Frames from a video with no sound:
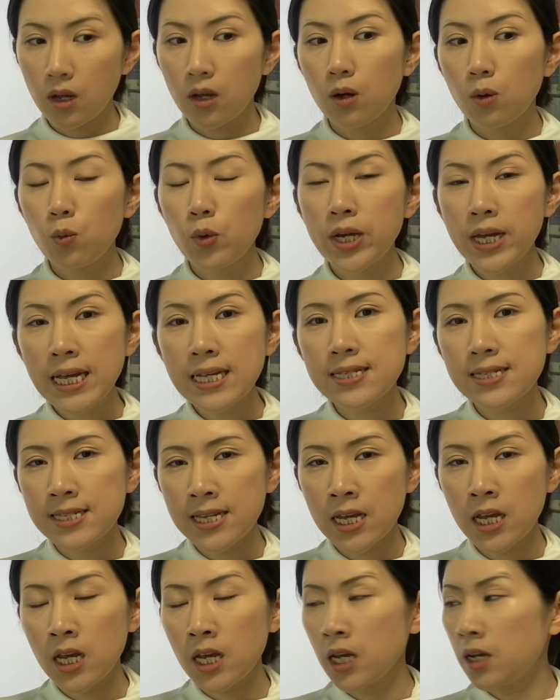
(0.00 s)
We can
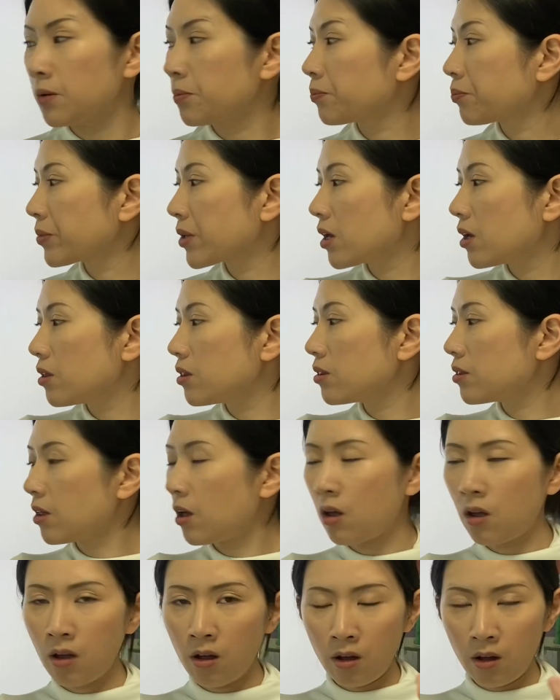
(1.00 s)
see
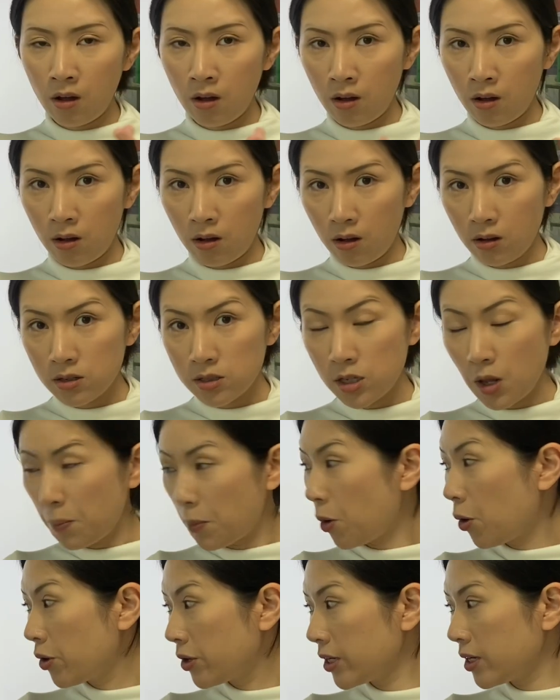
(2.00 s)
the
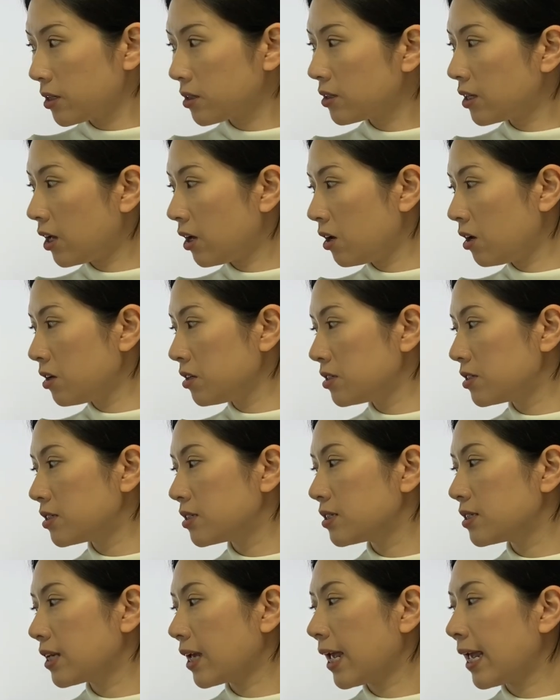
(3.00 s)
subordinate
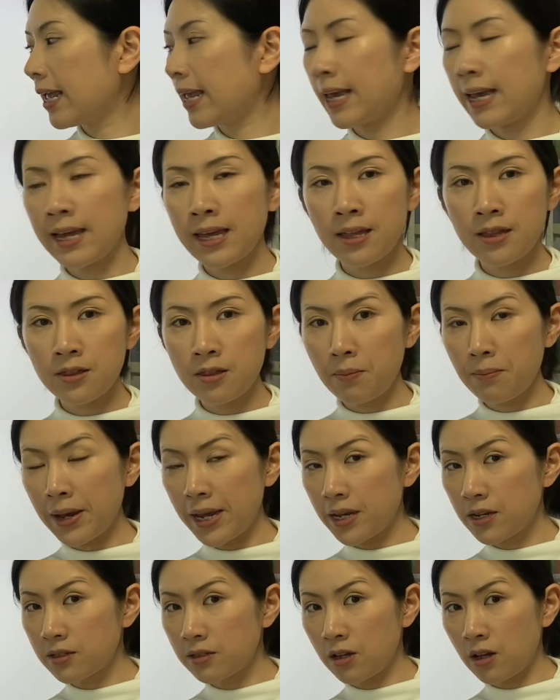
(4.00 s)
clause and the
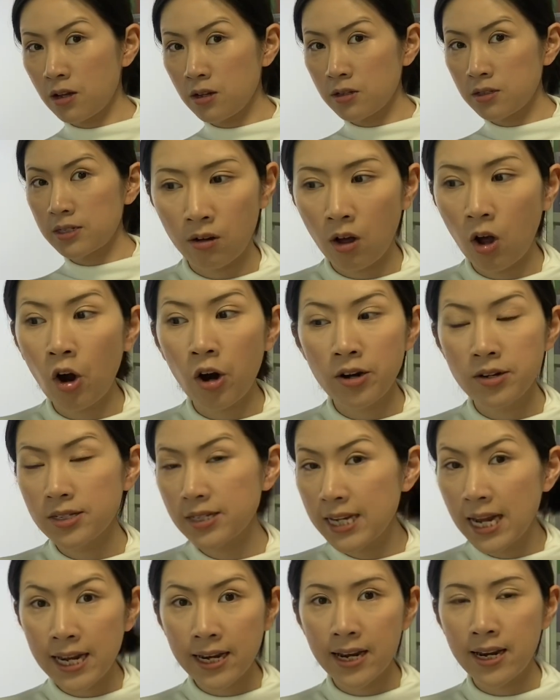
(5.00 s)
main clause are
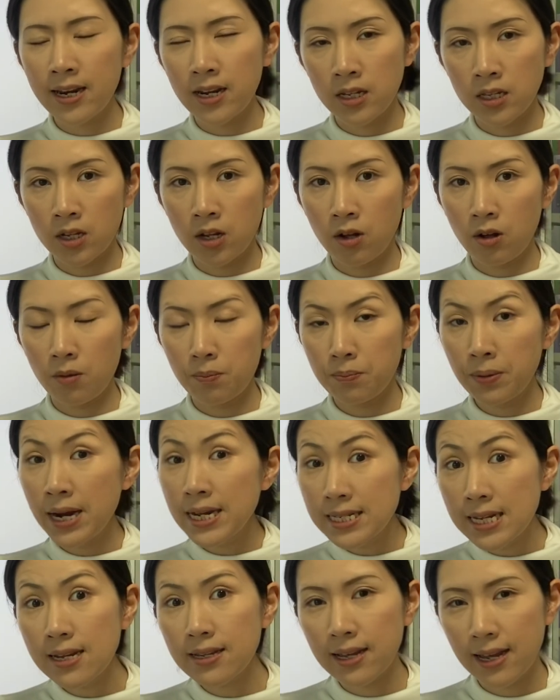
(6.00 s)
stated in the
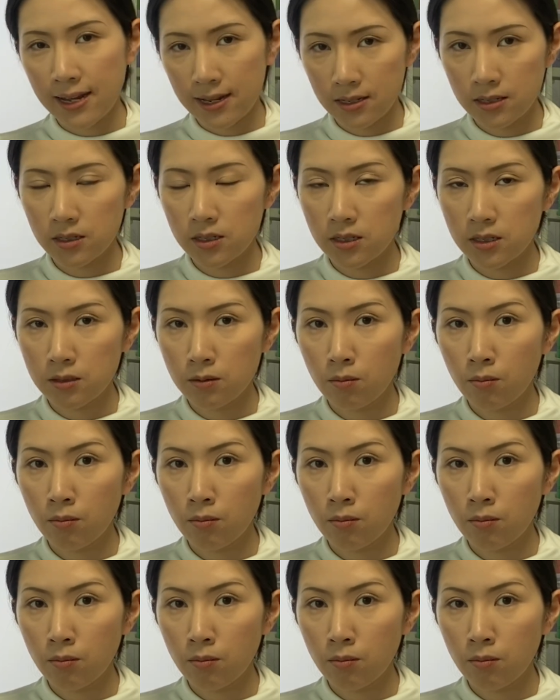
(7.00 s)
present tense.